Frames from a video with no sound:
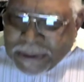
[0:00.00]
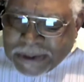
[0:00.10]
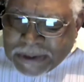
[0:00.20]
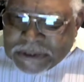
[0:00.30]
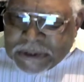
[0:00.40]

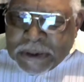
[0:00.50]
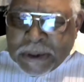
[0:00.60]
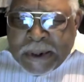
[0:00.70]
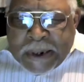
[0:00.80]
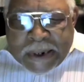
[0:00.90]
doesn't
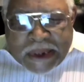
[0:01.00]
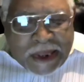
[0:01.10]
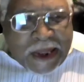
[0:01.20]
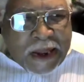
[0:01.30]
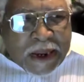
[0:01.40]

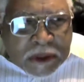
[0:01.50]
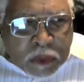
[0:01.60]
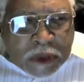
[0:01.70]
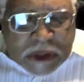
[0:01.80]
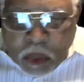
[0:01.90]
last
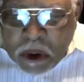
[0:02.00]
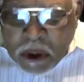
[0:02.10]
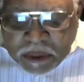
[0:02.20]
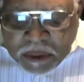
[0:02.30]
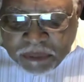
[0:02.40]
what the
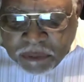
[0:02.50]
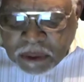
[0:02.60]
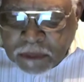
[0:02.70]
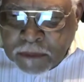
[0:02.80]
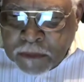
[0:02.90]
world gives you.